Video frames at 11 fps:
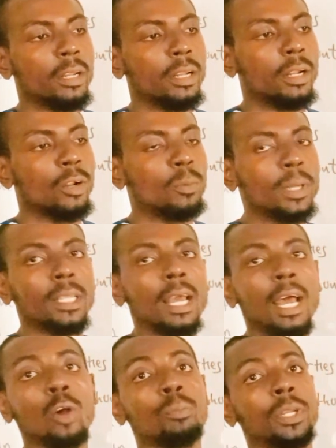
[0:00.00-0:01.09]
no matter
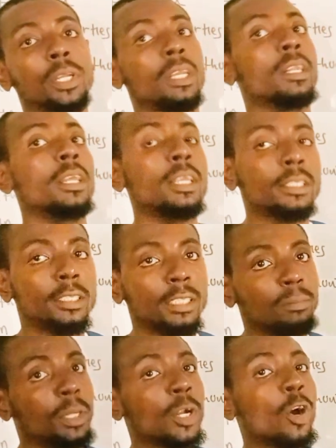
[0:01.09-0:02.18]
how big
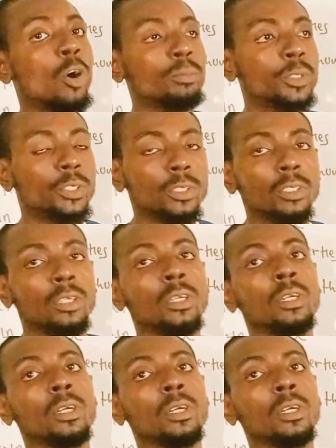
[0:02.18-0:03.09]
it becomes,